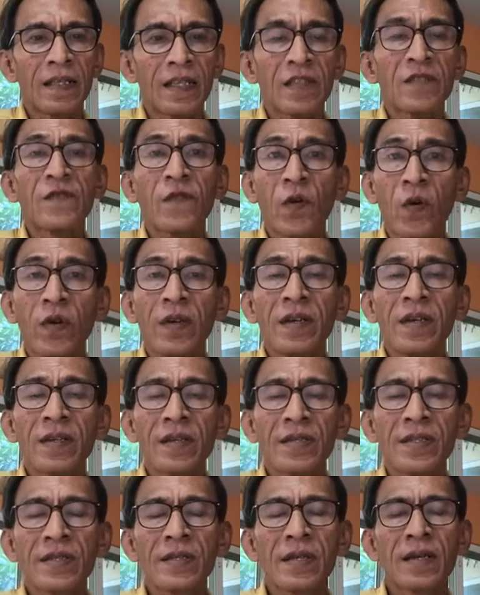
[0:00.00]
It is 4
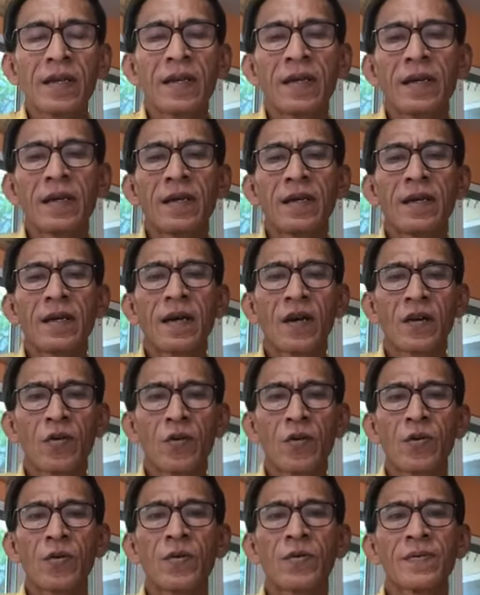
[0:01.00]
years
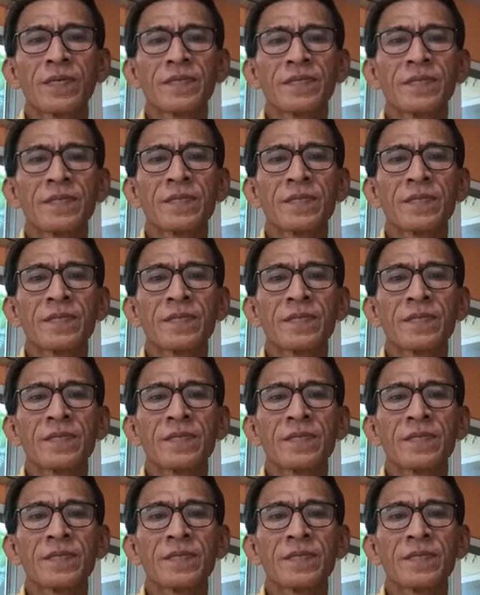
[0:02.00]
ago.